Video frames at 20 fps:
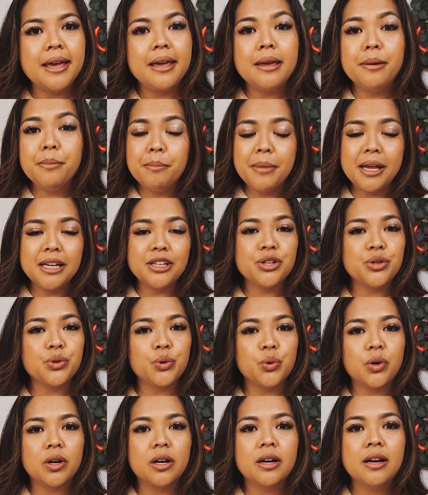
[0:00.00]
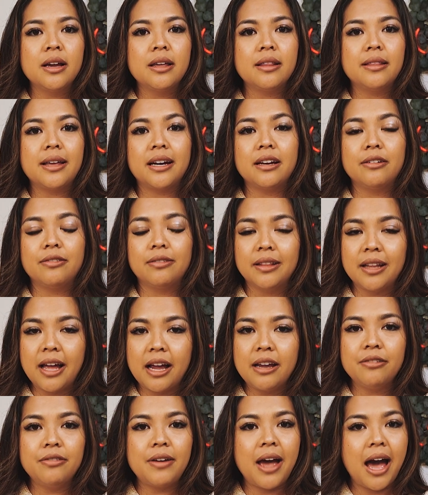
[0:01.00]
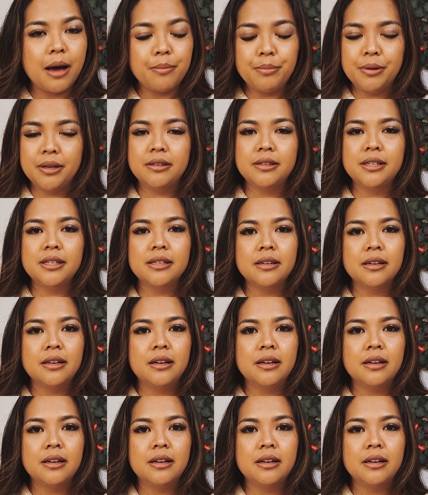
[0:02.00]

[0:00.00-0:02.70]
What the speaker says: It makes sure that if life happens,